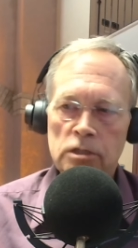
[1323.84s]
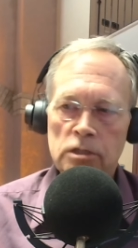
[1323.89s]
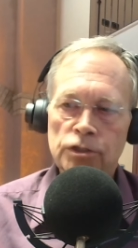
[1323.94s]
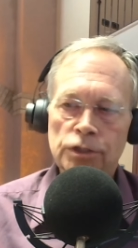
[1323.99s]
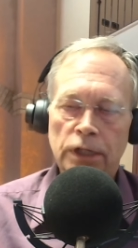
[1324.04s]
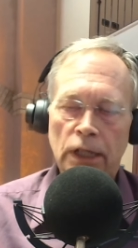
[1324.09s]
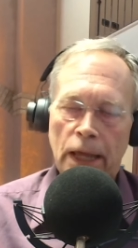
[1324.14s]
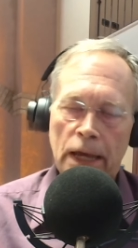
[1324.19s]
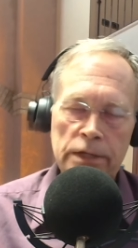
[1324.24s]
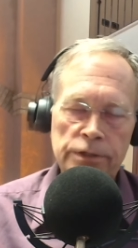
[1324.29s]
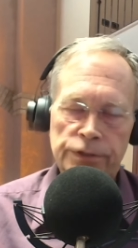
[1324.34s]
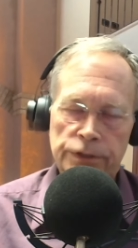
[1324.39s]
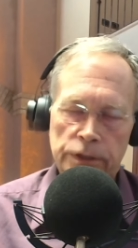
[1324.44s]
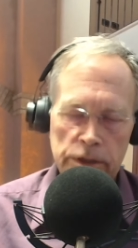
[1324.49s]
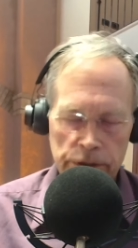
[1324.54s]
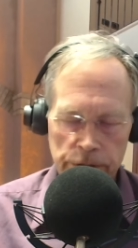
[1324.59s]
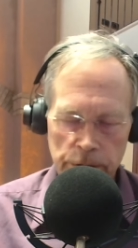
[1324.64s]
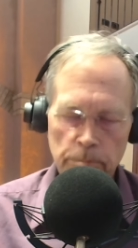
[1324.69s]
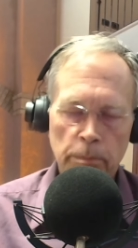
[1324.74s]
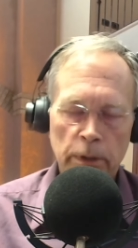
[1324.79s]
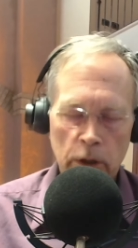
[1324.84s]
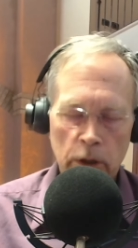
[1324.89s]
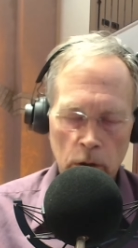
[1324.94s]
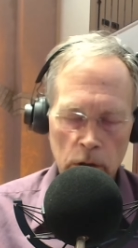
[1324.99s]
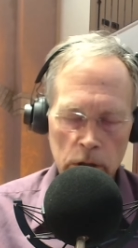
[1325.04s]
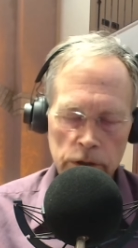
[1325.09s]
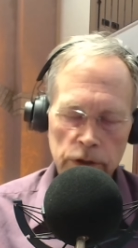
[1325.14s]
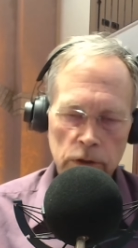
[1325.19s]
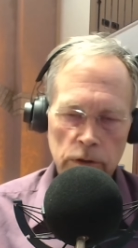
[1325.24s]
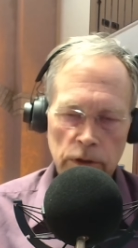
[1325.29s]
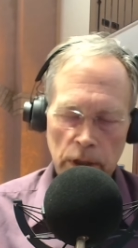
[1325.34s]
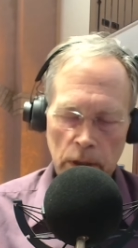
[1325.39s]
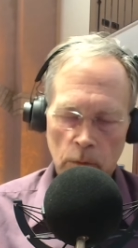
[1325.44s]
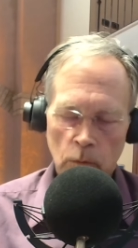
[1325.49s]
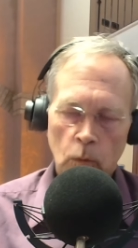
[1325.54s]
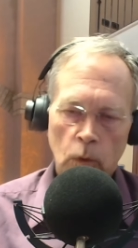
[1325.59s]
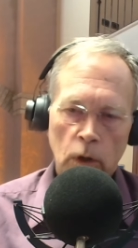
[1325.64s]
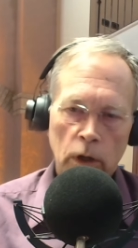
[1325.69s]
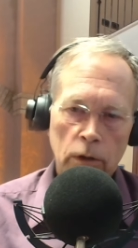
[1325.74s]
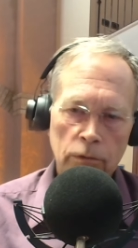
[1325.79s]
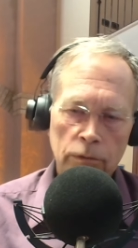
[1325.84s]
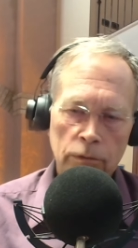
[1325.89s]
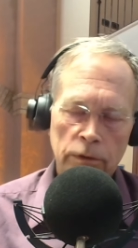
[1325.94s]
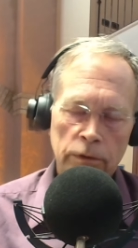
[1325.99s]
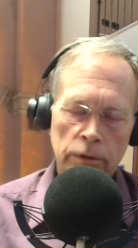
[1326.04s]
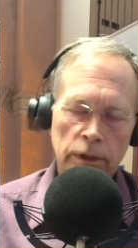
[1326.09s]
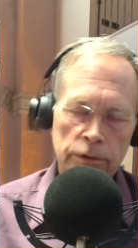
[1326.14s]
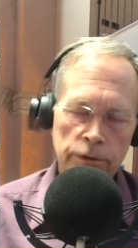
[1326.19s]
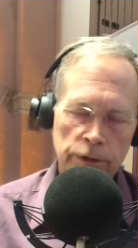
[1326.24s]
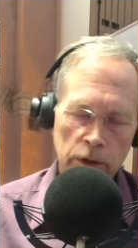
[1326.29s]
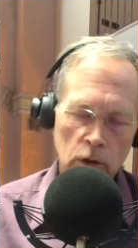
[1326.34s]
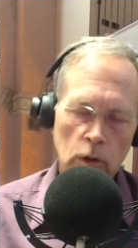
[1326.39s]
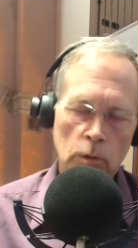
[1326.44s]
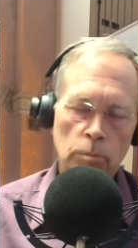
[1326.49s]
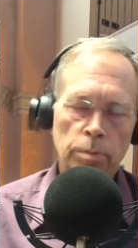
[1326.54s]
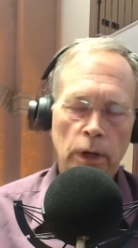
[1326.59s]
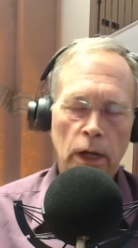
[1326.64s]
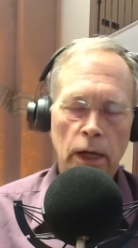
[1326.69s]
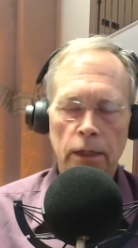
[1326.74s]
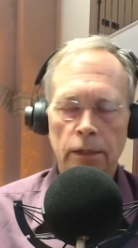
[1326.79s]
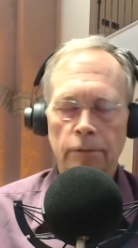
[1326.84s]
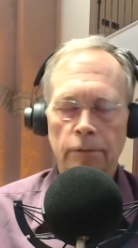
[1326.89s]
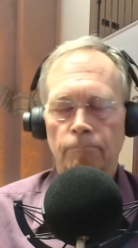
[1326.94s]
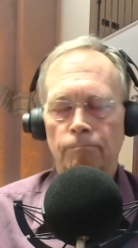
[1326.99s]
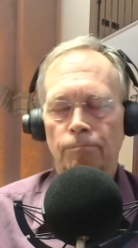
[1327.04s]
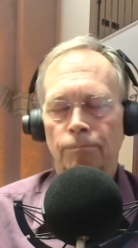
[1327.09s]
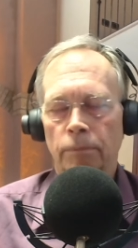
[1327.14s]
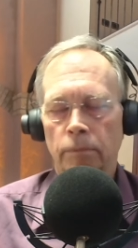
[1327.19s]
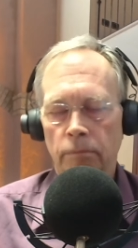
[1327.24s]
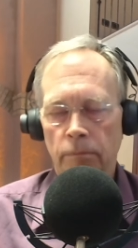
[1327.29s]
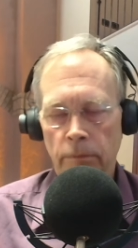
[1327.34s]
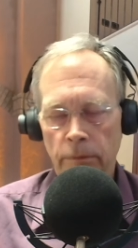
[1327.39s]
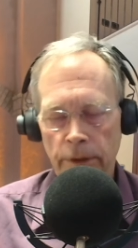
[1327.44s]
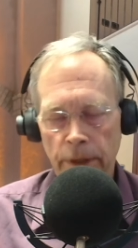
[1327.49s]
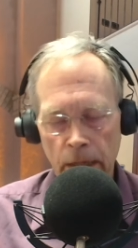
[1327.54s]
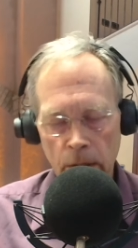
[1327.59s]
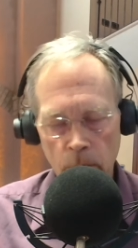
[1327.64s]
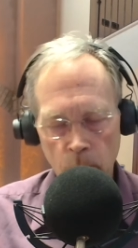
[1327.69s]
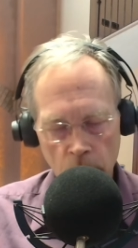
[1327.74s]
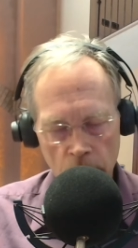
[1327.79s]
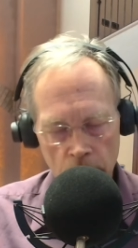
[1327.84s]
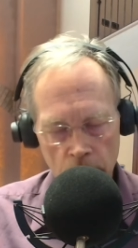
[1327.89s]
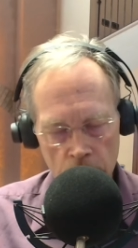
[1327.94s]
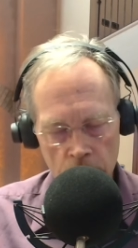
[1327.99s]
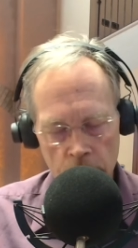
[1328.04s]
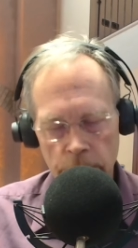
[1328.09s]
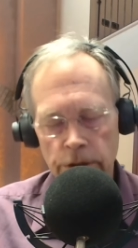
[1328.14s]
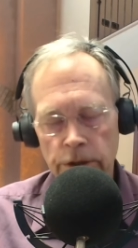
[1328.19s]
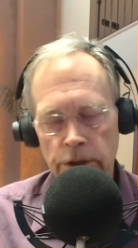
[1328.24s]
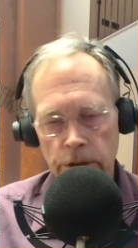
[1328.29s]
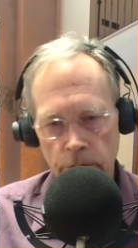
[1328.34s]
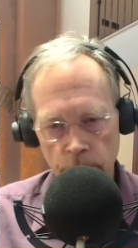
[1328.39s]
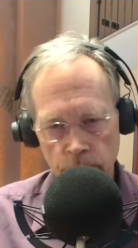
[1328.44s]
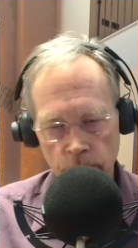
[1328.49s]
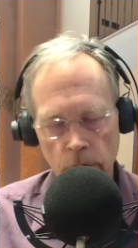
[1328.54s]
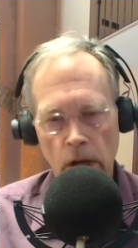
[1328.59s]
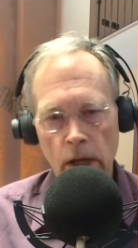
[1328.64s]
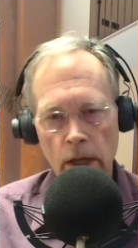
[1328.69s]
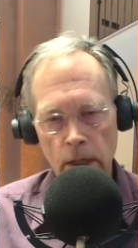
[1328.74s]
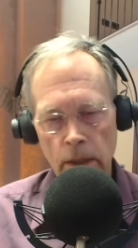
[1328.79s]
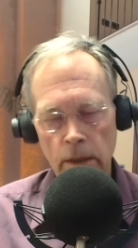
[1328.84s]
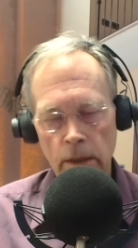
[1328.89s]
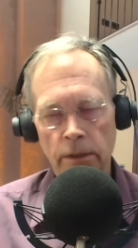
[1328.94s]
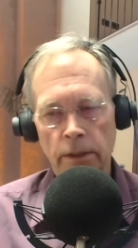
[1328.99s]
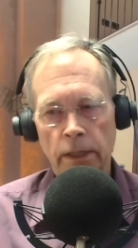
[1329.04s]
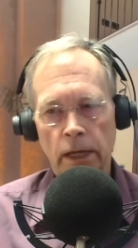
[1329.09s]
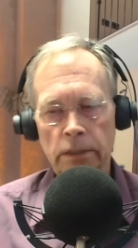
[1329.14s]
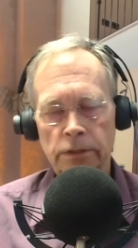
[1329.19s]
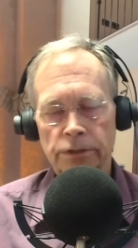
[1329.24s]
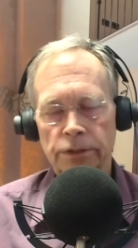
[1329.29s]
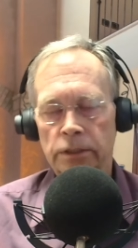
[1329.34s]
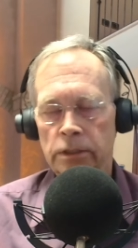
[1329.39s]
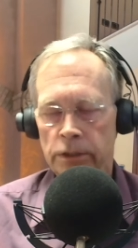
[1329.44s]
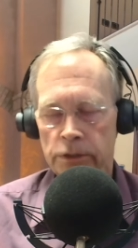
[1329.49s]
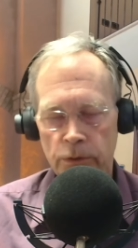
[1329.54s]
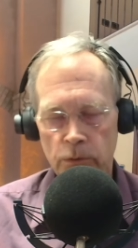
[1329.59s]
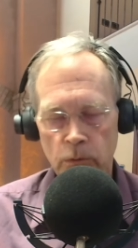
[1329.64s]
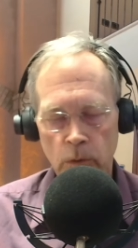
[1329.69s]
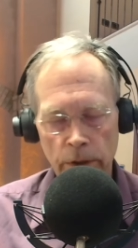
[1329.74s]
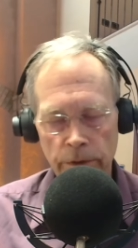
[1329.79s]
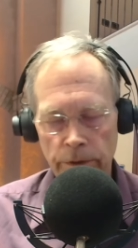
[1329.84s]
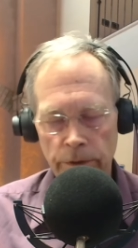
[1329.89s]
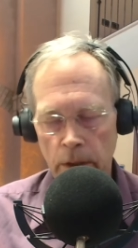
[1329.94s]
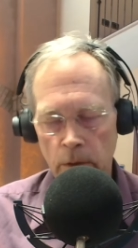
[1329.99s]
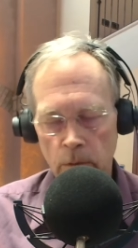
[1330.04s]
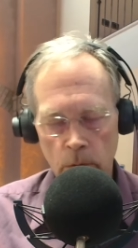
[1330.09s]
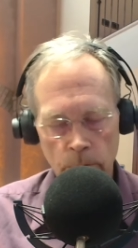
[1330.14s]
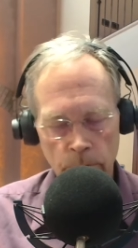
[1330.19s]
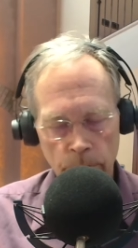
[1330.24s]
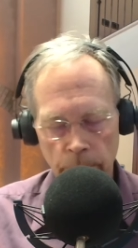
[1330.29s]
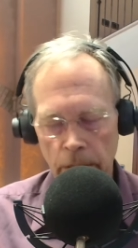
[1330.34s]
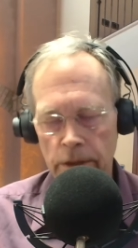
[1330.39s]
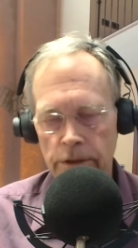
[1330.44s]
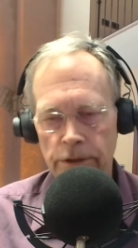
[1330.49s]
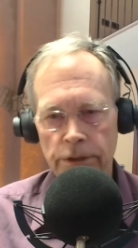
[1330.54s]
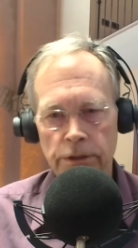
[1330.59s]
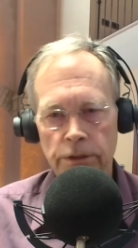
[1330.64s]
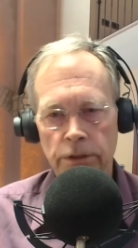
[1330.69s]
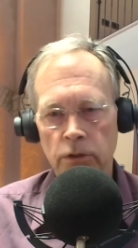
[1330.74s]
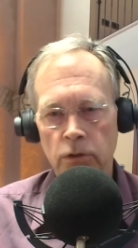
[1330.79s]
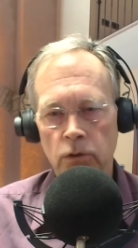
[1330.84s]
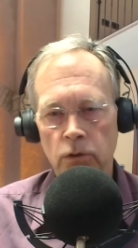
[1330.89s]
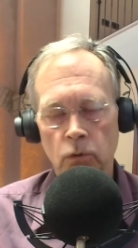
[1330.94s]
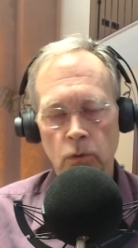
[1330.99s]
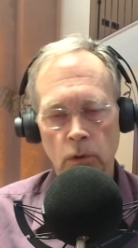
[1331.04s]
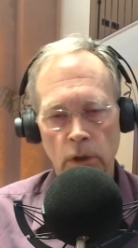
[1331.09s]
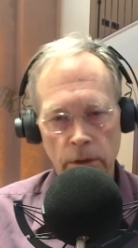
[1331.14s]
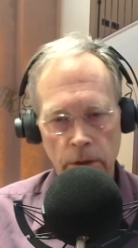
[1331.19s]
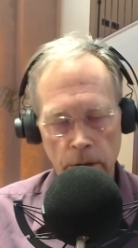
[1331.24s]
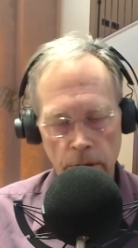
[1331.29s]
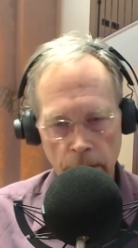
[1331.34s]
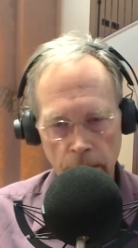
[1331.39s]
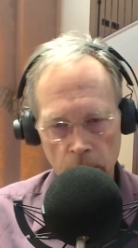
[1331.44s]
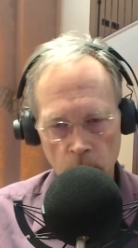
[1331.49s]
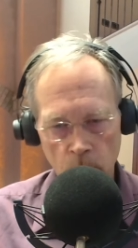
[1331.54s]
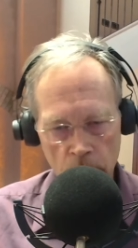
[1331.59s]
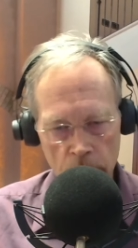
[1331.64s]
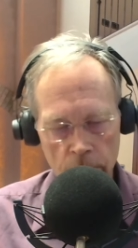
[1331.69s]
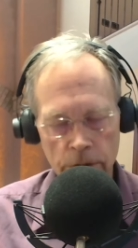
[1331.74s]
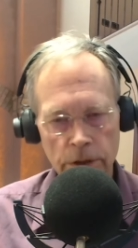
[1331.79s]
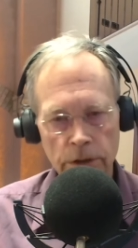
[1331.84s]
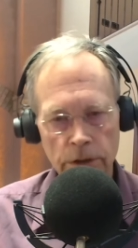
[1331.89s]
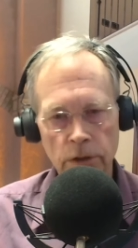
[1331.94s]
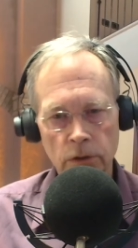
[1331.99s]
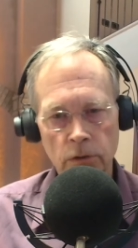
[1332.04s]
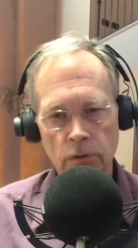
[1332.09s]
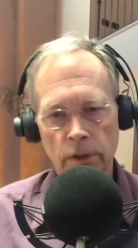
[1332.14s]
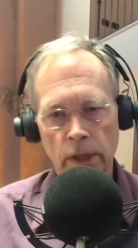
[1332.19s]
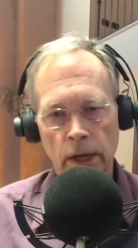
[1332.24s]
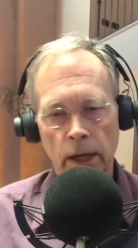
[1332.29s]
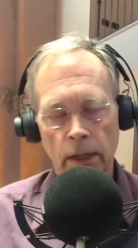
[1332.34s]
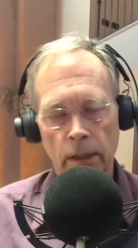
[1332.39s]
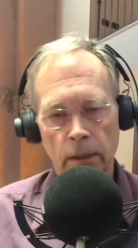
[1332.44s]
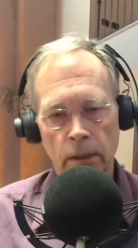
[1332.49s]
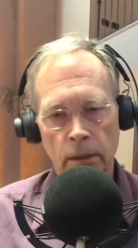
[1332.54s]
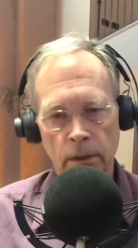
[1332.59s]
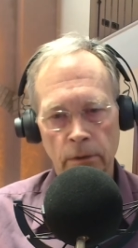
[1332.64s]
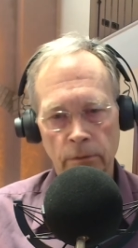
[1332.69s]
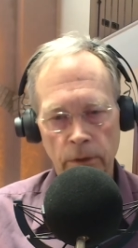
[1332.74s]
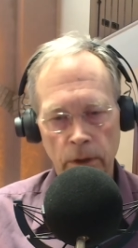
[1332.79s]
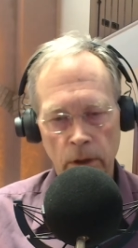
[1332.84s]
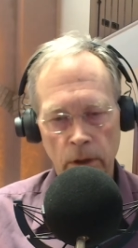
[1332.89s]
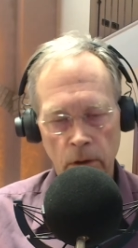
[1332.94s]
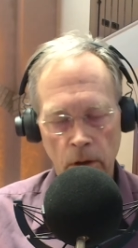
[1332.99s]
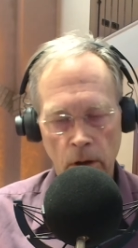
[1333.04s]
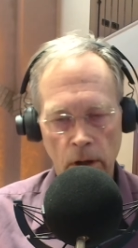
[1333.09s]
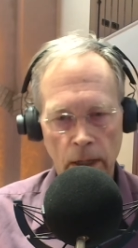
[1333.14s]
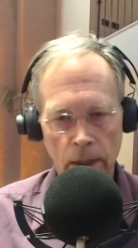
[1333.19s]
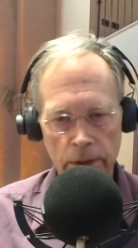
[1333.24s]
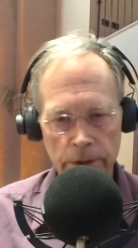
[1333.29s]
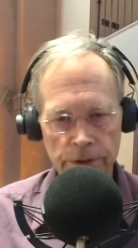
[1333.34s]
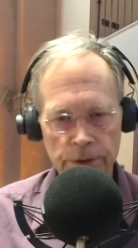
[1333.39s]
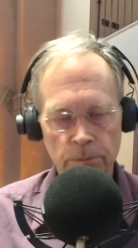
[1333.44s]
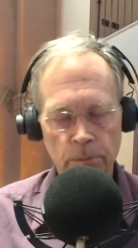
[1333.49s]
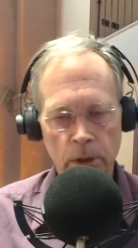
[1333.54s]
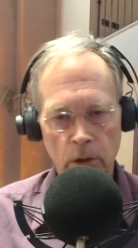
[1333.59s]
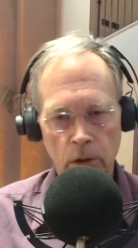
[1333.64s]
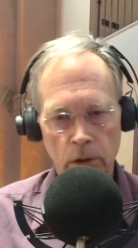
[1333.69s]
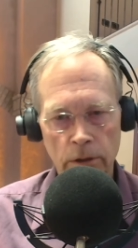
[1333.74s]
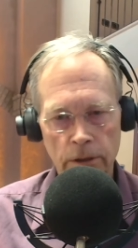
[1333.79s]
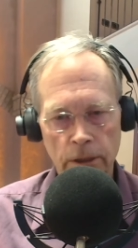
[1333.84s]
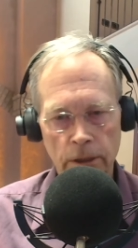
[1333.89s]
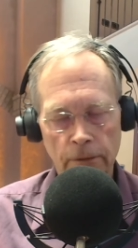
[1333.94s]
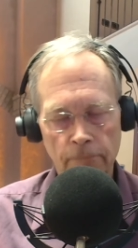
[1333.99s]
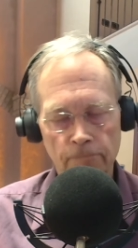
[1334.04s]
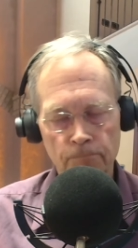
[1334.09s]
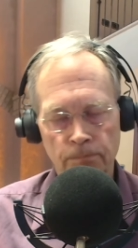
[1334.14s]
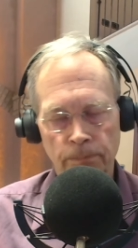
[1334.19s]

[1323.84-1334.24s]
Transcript: less spirit to them. Where the thoroughbred, they want to run. That is what they were bred to do, and they want to do that, and they're highly spirited.